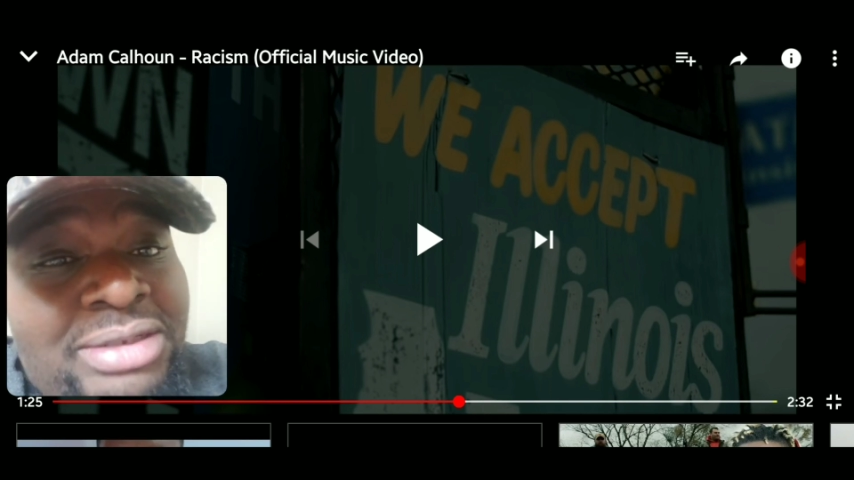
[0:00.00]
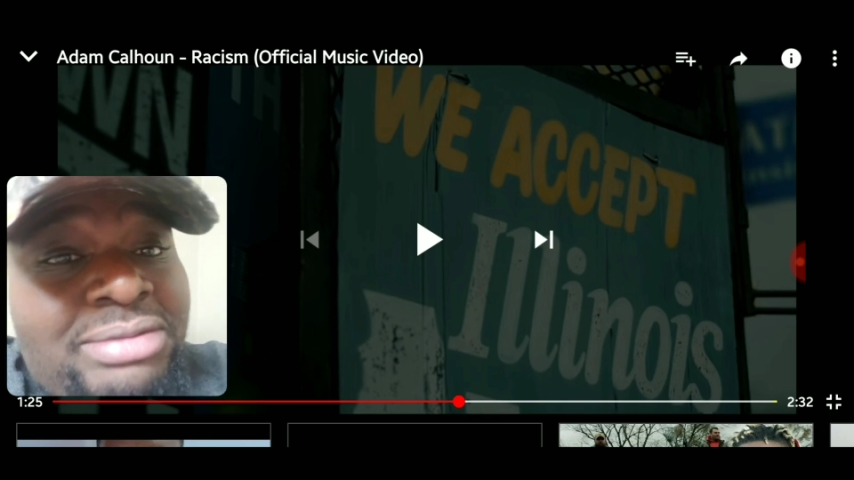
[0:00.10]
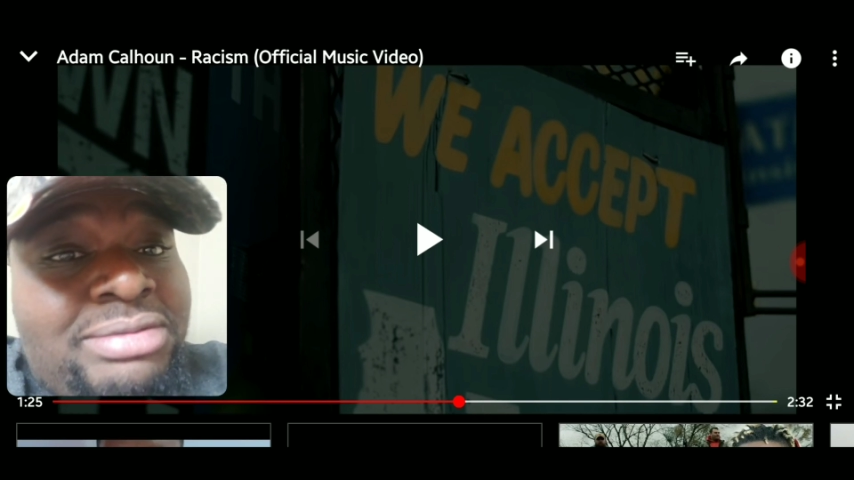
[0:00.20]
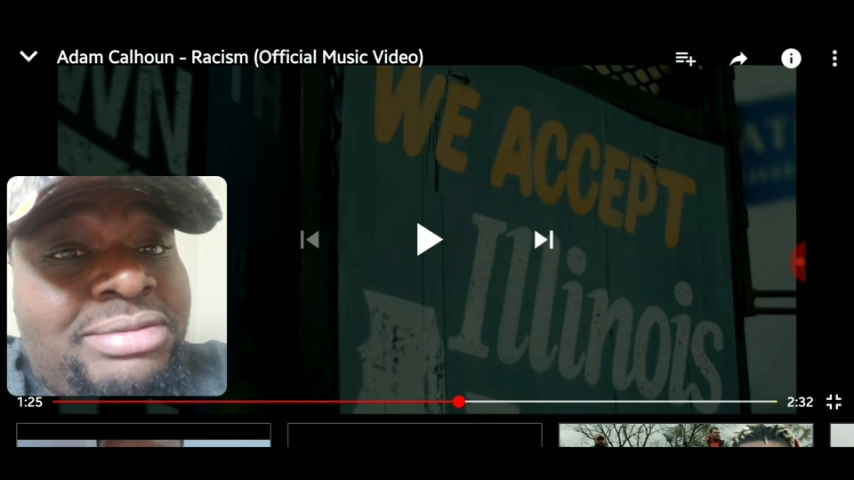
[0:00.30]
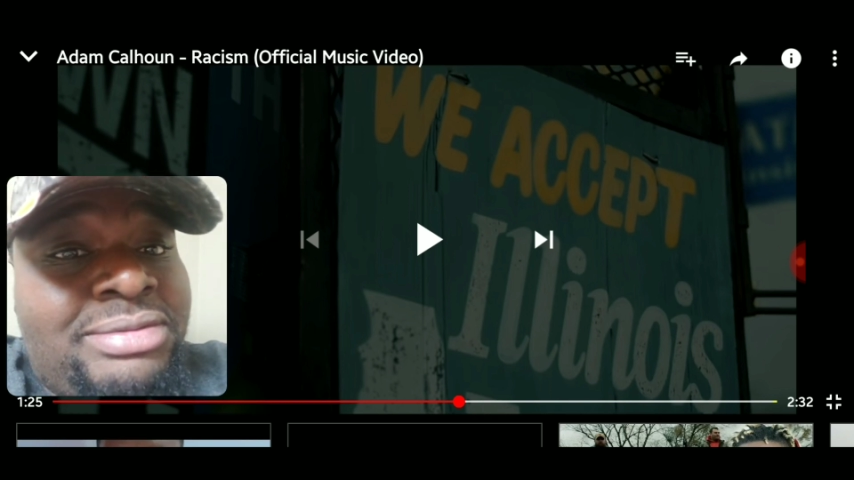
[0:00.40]

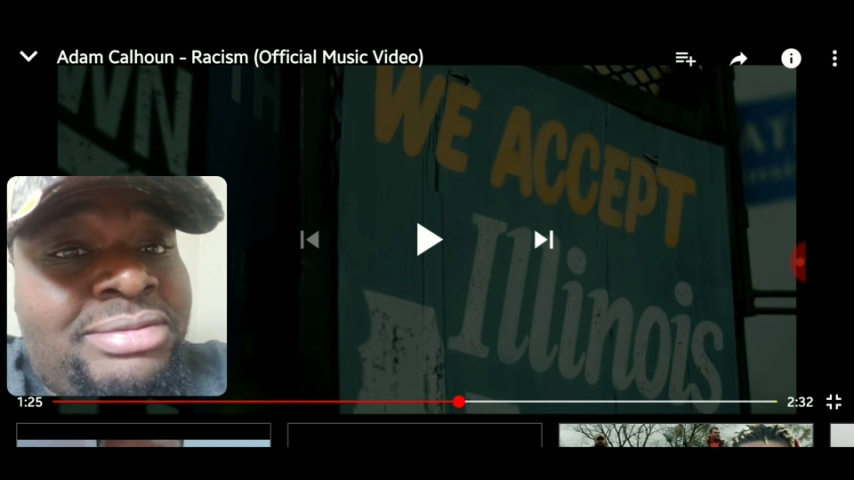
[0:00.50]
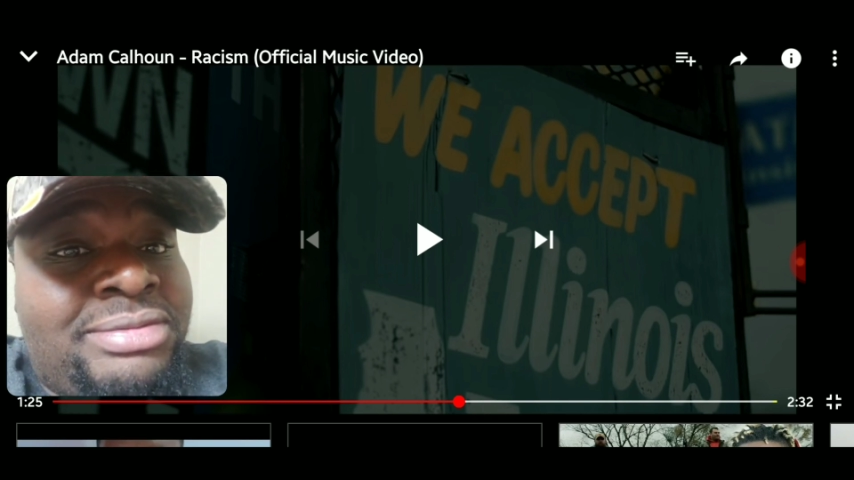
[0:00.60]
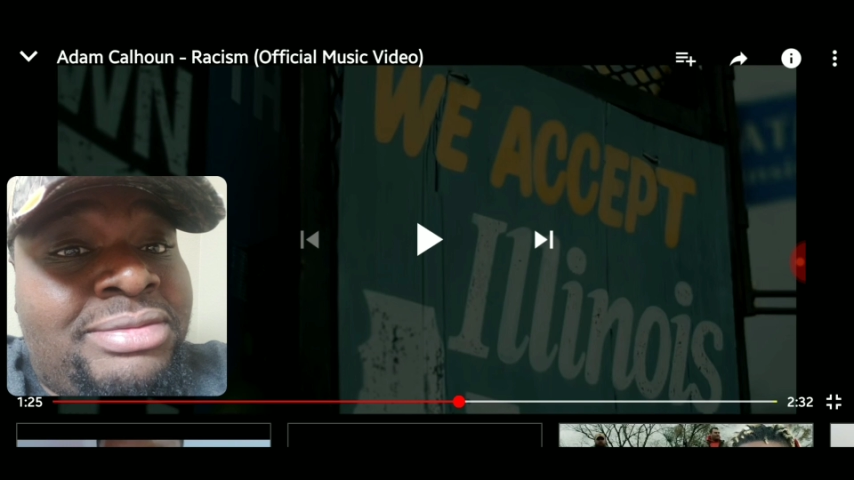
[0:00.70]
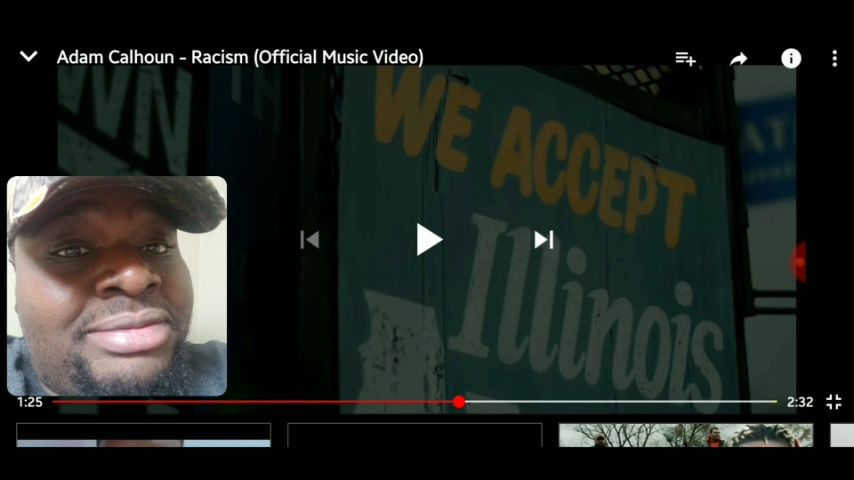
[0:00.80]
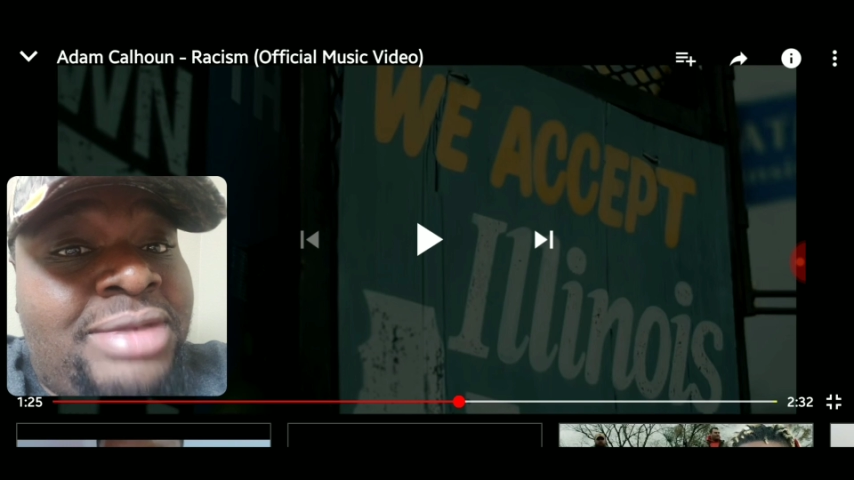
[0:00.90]
though,
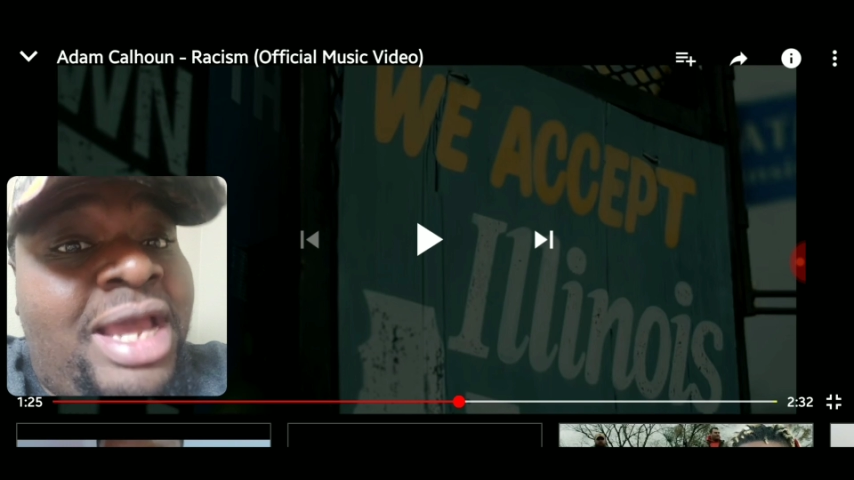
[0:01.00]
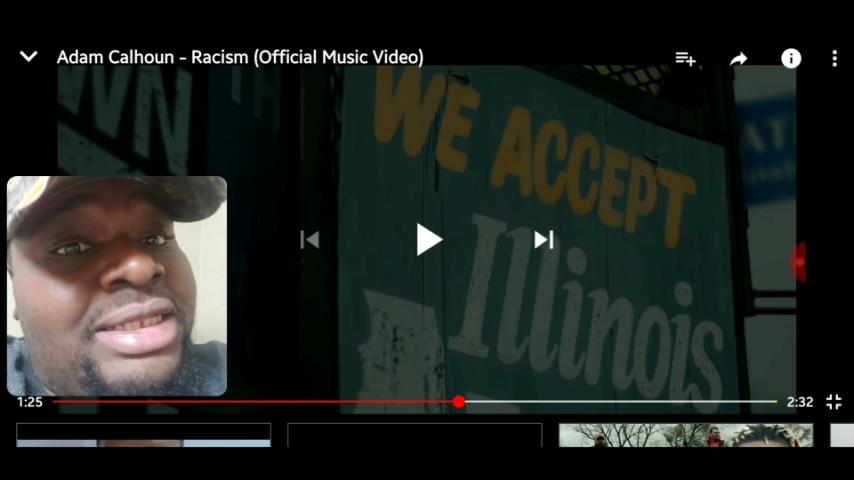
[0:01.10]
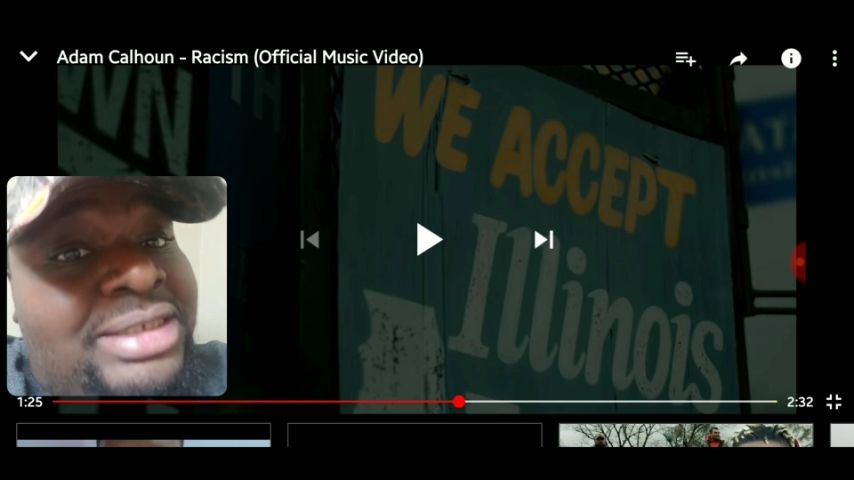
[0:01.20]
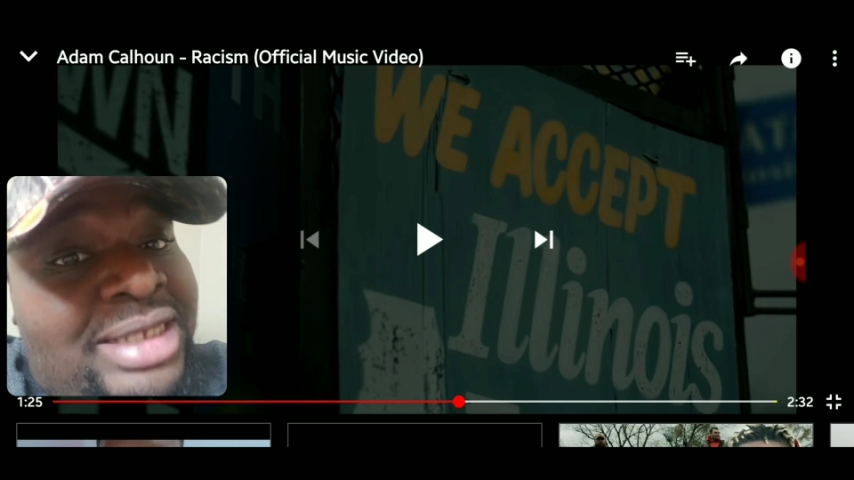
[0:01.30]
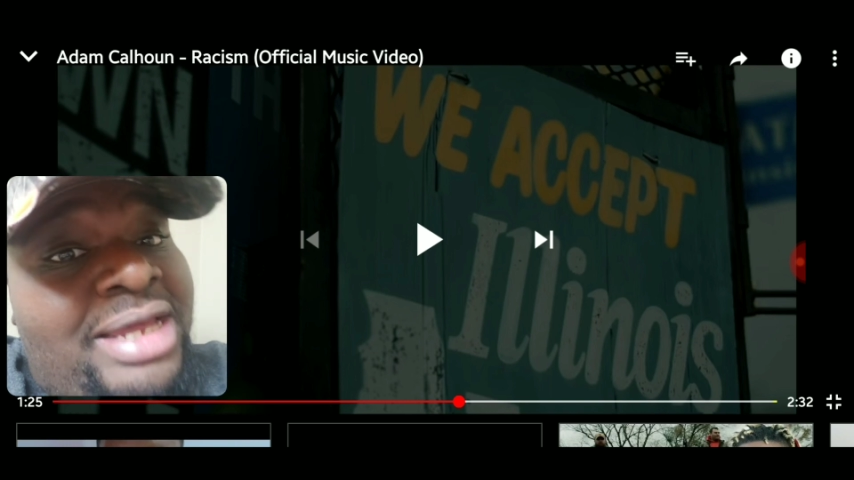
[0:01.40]
at
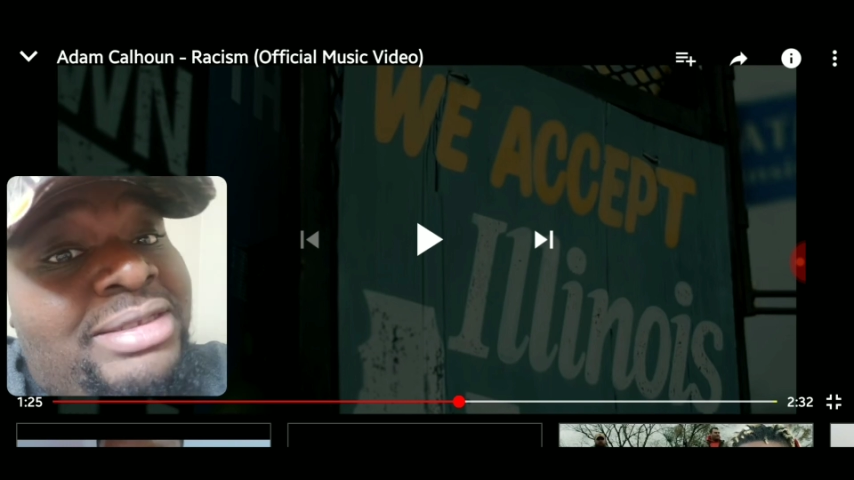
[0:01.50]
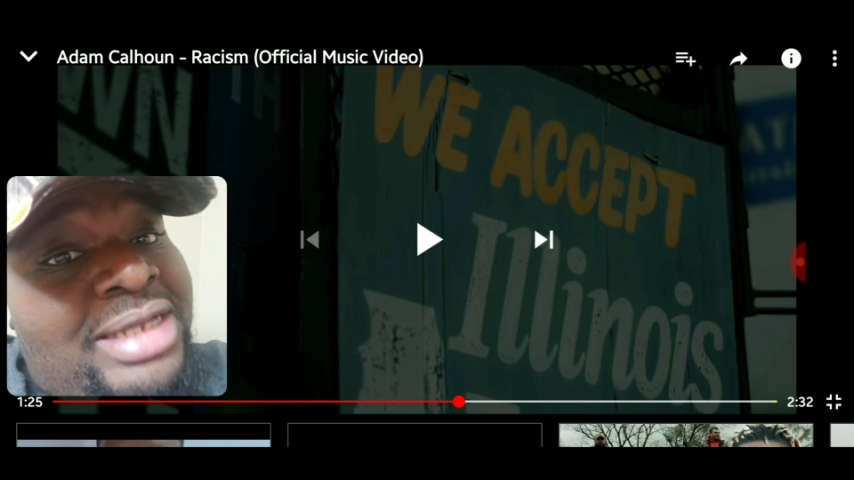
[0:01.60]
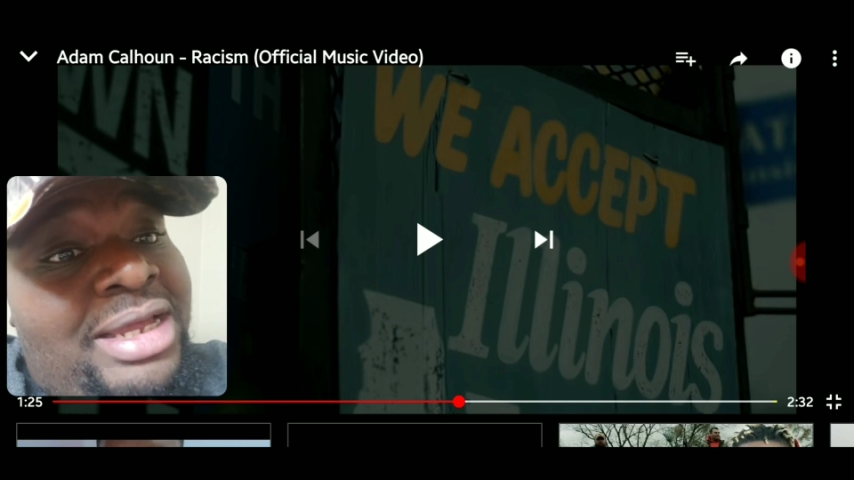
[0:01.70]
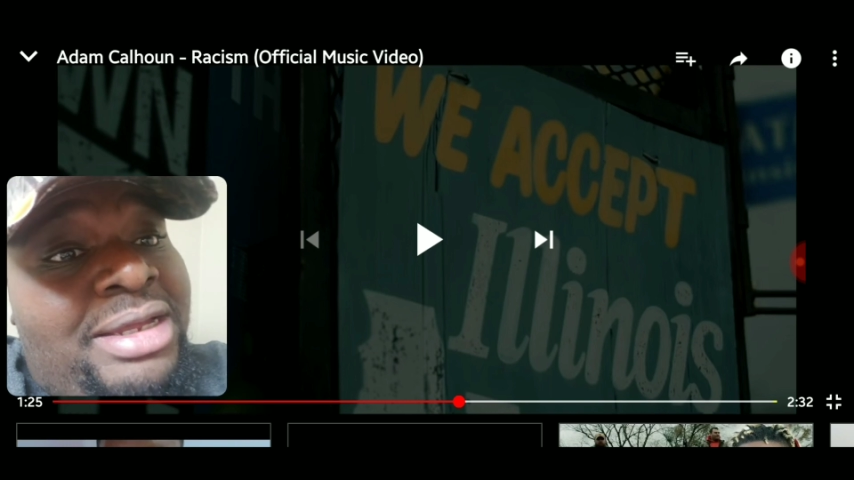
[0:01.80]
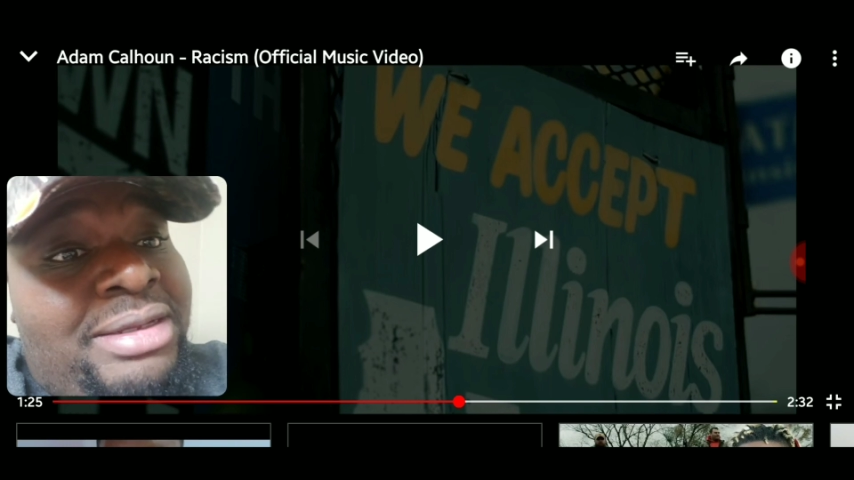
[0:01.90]
the same
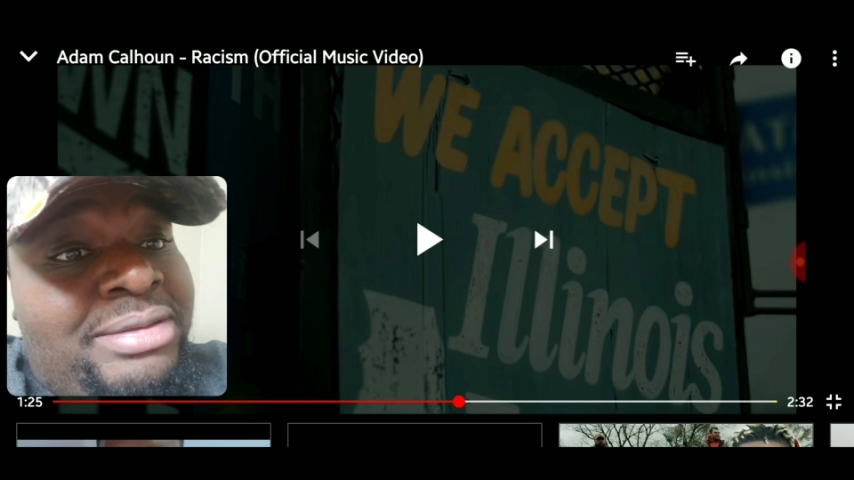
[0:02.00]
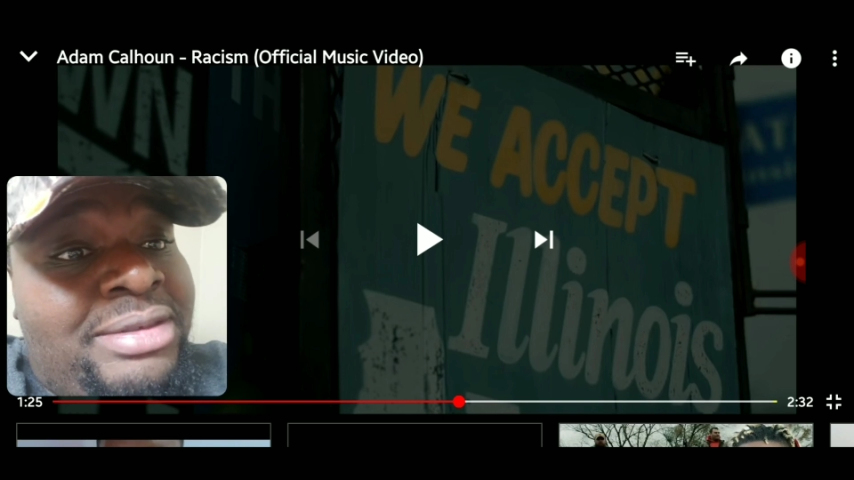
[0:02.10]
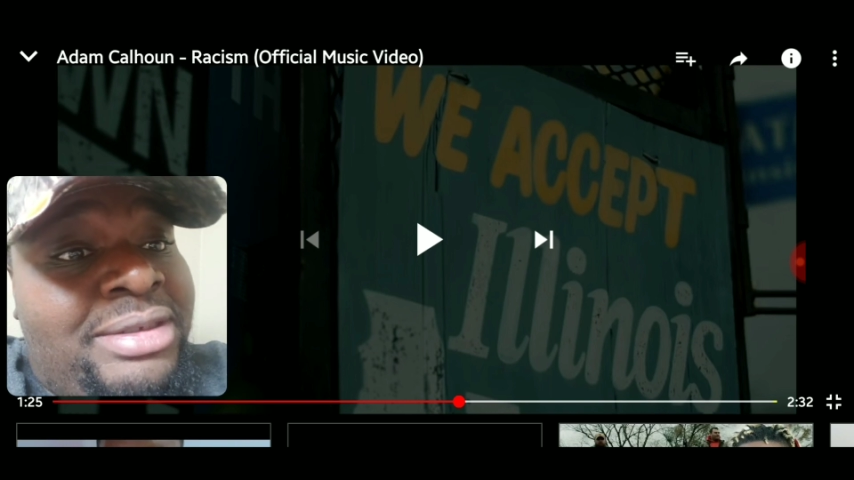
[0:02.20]
time.